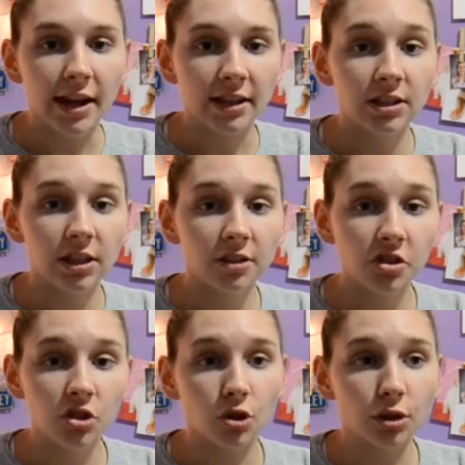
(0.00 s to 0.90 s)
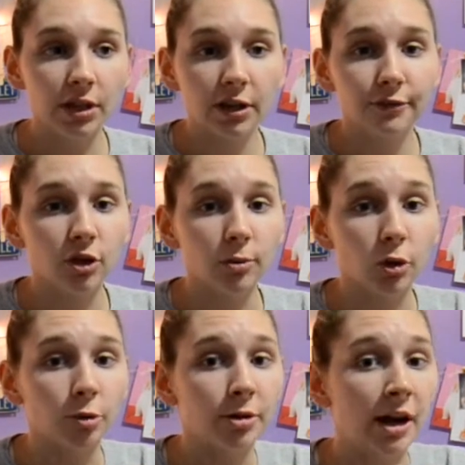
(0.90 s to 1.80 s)
next I got this turtleneck from
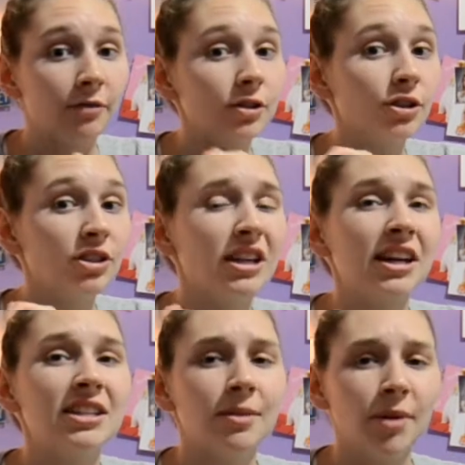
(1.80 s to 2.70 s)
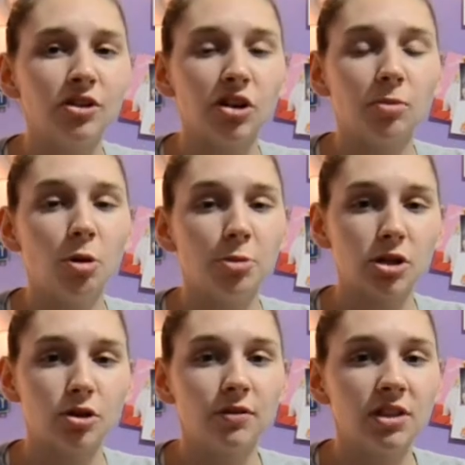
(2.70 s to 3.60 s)
Urban Outfitters and I sent my grandma a
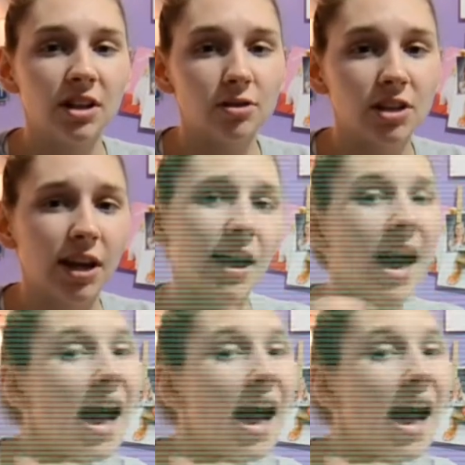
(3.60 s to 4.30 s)
picture of this and I was like,